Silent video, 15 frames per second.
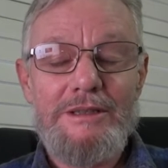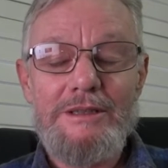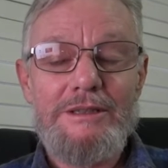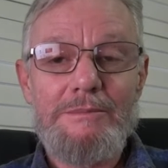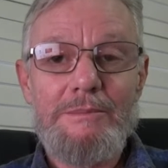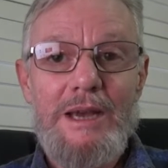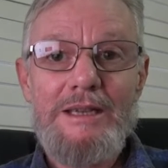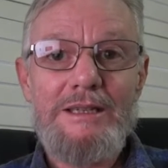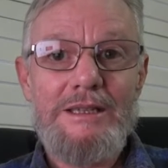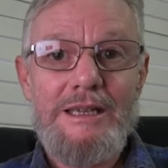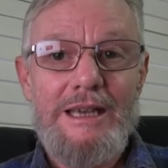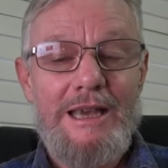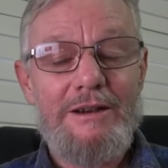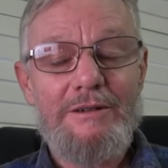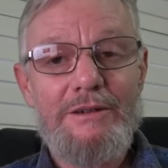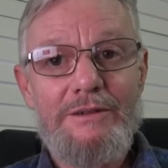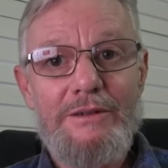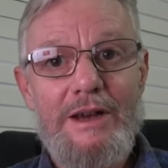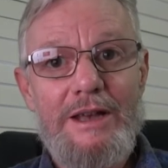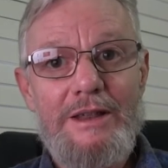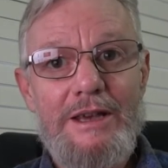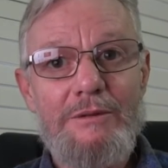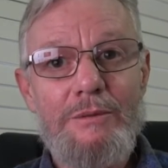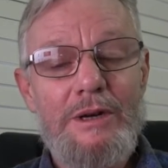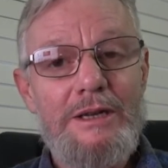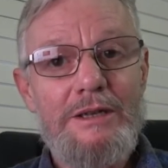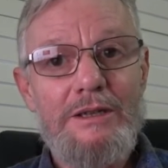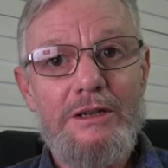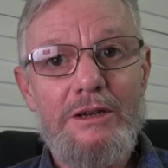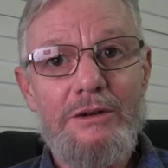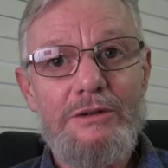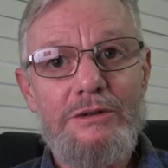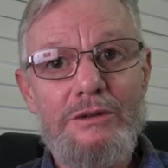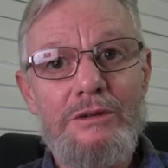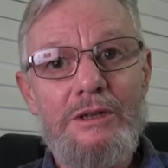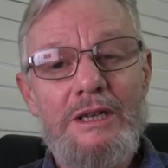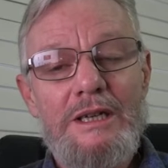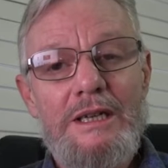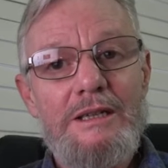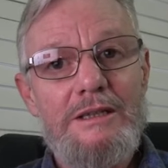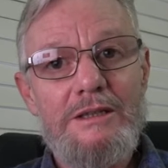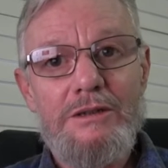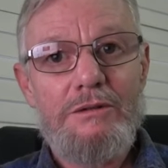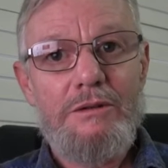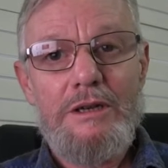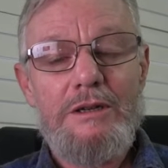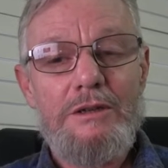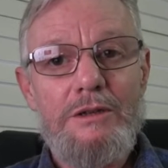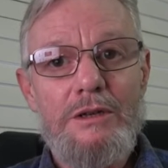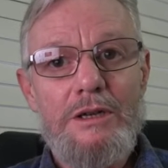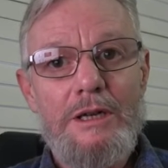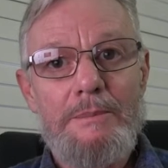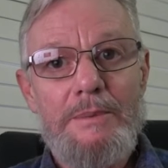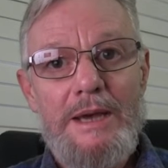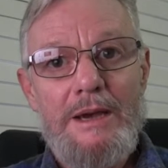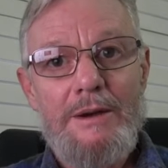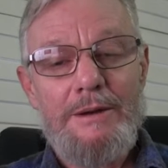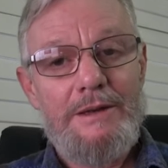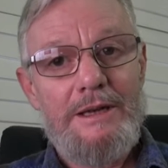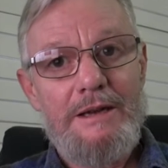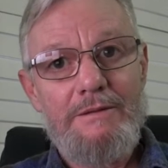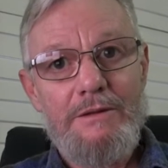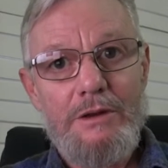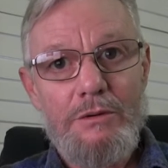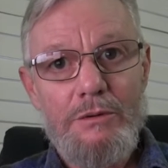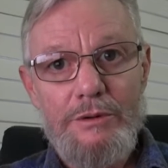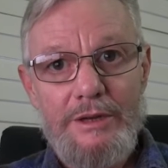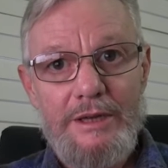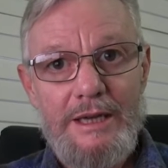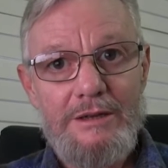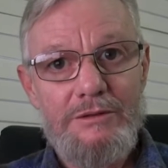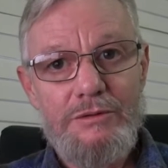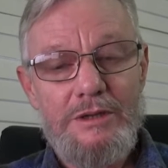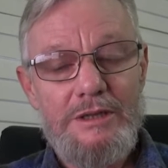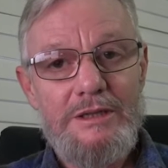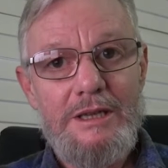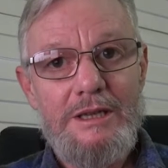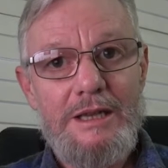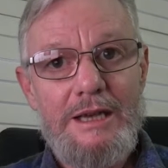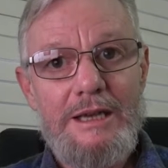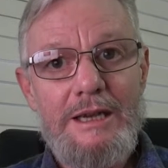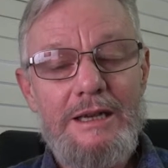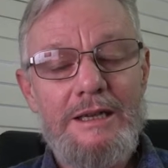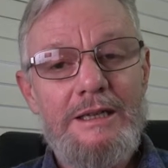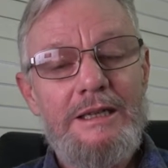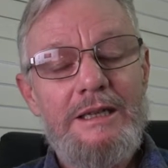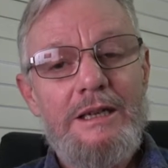It's amazing how far they're willing to go to discredit nuclear power, even though all the countries that they are